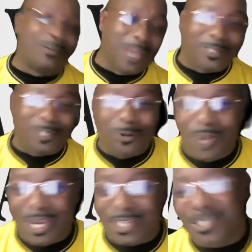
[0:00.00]
y'all so
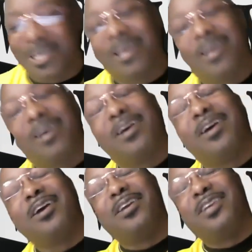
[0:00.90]
much.
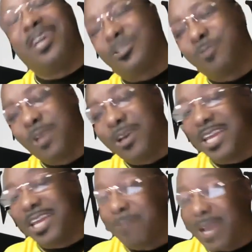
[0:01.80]
Yes, we're going to
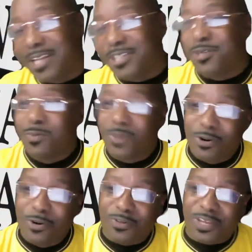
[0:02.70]
get ready to
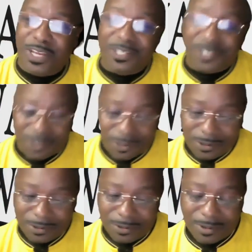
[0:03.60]
move
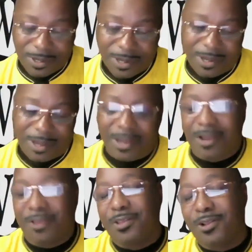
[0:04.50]
into
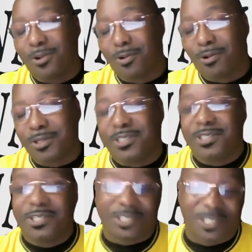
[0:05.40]
the Lord's
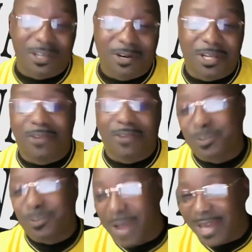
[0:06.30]
discerning of his
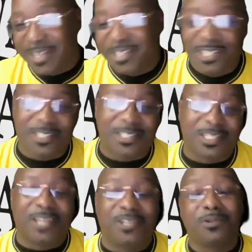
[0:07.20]
body. Jesus
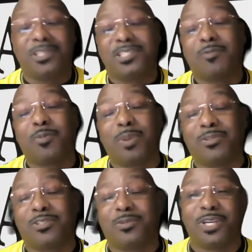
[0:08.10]
said, do this in
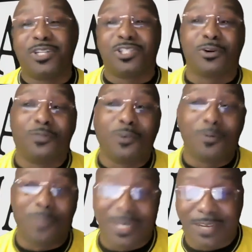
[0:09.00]
remembrance of me to show forth
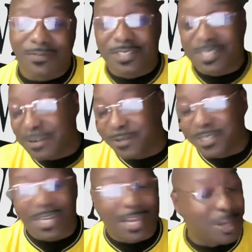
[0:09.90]
my death and suffering
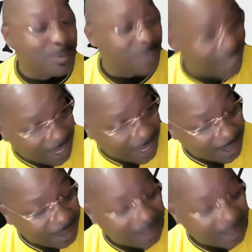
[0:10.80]
till I come again.